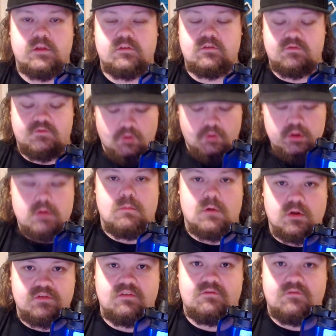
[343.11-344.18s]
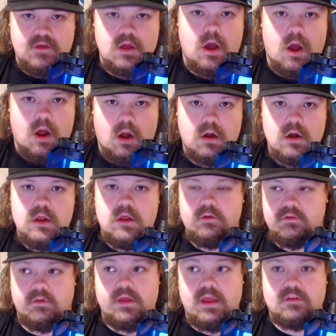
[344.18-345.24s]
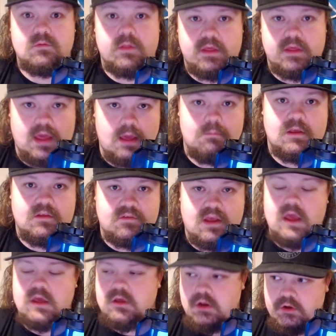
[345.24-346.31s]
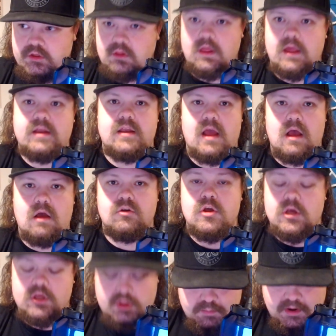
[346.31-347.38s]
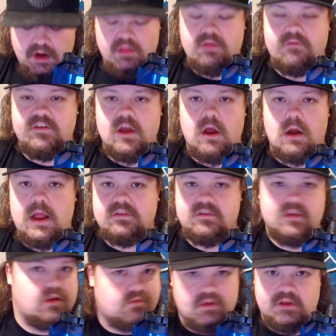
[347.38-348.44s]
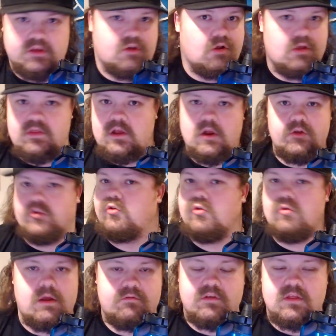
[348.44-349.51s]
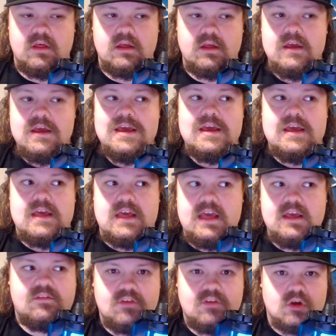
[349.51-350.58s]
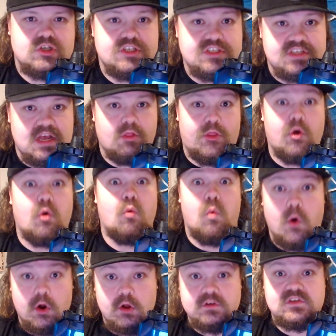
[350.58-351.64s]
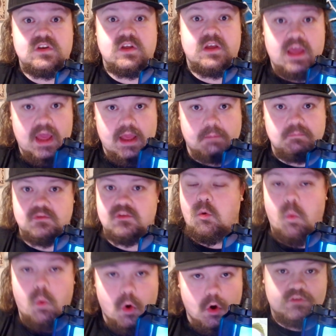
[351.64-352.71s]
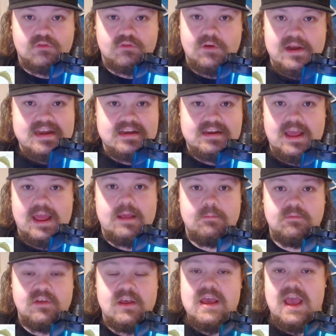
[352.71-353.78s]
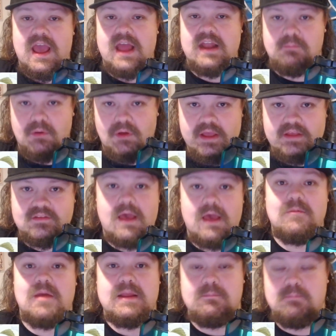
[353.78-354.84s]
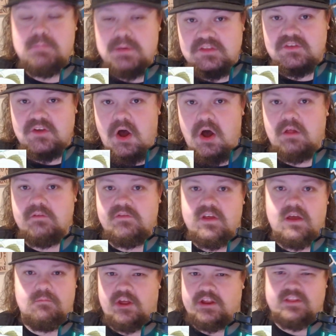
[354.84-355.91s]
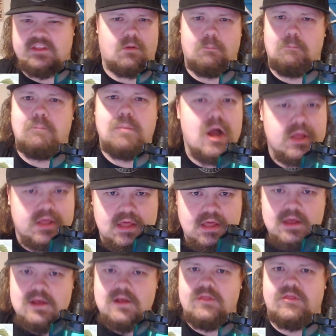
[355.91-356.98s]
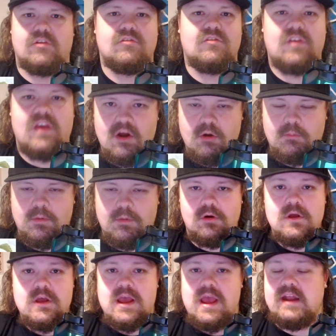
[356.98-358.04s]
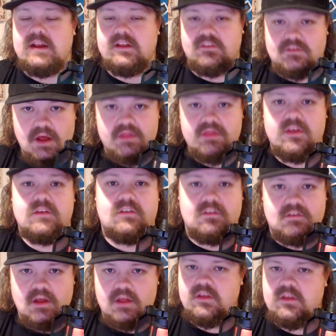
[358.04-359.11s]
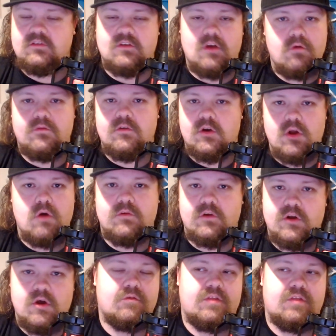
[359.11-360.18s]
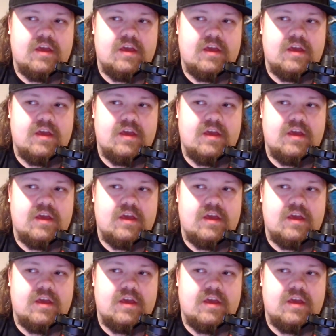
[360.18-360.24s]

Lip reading: It's fully immersive VR, so that's where the gaming's at. You lay down, you put on the VR headset, it's like you're in there, you're doing everything. He searches out the worst games, the worst rated games, and he plays them, and he beats all of them. Like, they're buggy, they're terrible, and he's done this over and over and over.